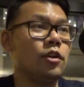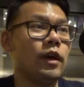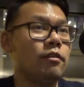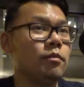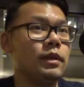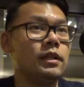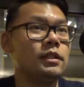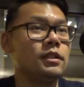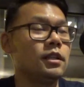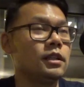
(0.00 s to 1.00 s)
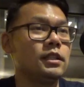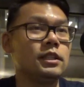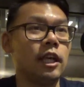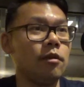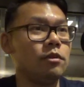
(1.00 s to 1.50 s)
you don't have to be stuck in the
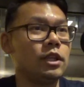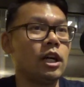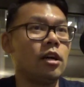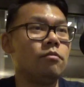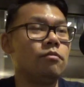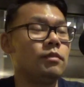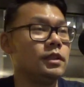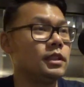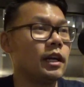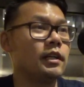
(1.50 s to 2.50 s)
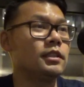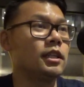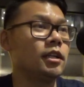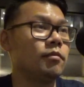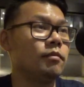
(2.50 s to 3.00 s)
same job the entire
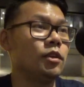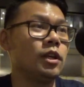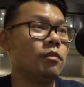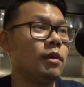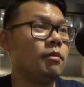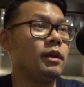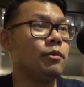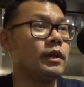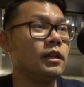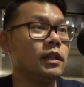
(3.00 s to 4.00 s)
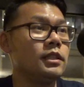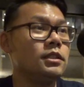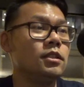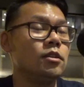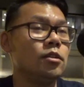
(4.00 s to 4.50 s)
time. You can maybe
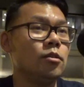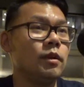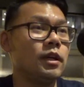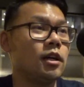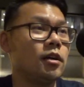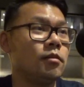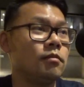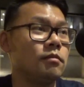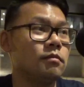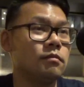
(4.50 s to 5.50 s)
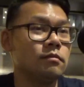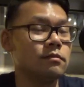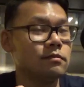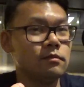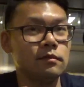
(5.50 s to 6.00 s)
re-enlist to become,
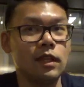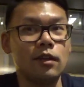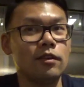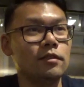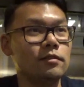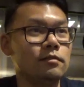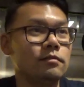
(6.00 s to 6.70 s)
I don't know,